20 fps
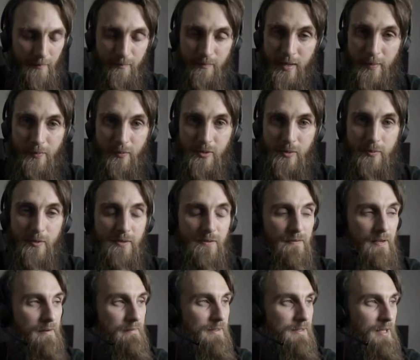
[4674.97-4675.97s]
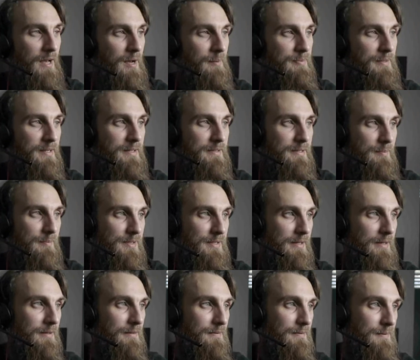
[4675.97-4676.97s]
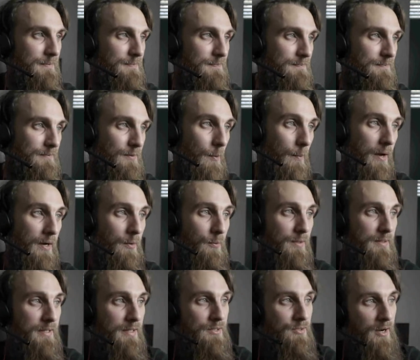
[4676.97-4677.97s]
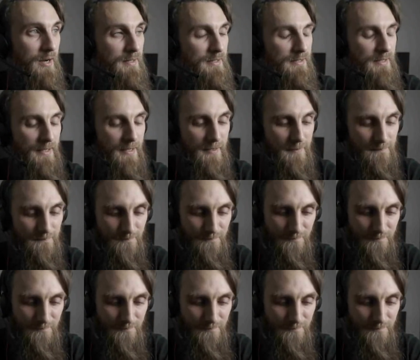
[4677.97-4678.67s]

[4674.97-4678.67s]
people's most favorite topic is themselves. No matter what they try to say,